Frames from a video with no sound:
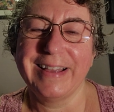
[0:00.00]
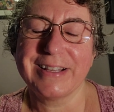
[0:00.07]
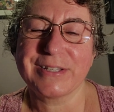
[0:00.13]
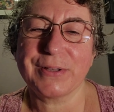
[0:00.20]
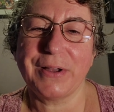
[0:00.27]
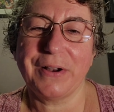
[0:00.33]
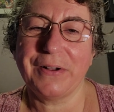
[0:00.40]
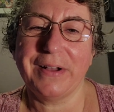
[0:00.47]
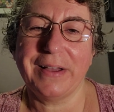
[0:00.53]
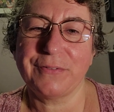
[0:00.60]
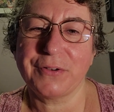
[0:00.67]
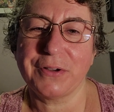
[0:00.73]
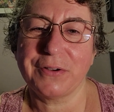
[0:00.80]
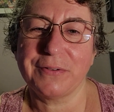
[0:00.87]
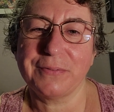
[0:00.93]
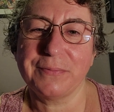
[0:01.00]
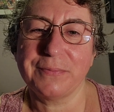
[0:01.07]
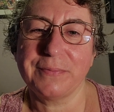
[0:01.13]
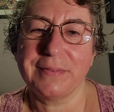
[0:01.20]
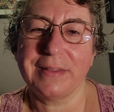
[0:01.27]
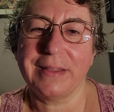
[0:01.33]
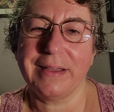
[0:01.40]
So I don't have
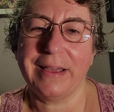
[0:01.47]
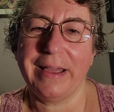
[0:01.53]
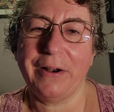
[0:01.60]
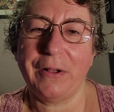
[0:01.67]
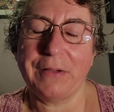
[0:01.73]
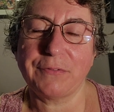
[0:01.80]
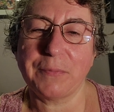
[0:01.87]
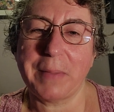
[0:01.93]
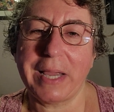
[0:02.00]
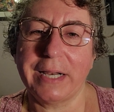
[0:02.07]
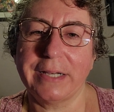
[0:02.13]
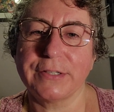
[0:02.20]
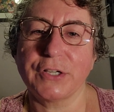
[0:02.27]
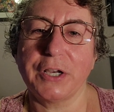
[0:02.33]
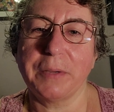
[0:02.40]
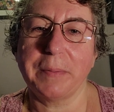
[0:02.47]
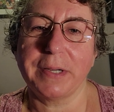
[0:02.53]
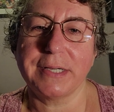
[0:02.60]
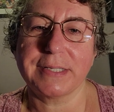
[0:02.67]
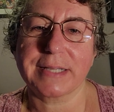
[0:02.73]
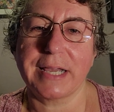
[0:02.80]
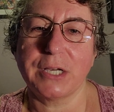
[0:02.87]
to manage
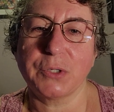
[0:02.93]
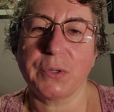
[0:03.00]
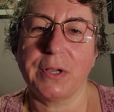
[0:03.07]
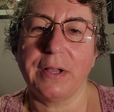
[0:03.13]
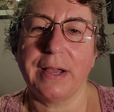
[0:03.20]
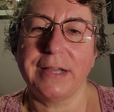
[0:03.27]
anybody's schedule.